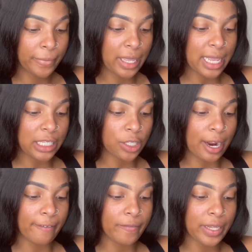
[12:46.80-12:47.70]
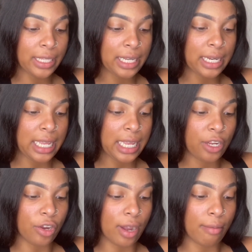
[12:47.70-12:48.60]
is start filling in
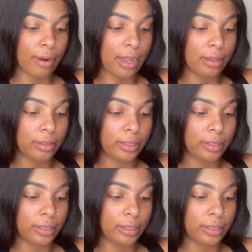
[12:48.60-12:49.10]
your eyebrows.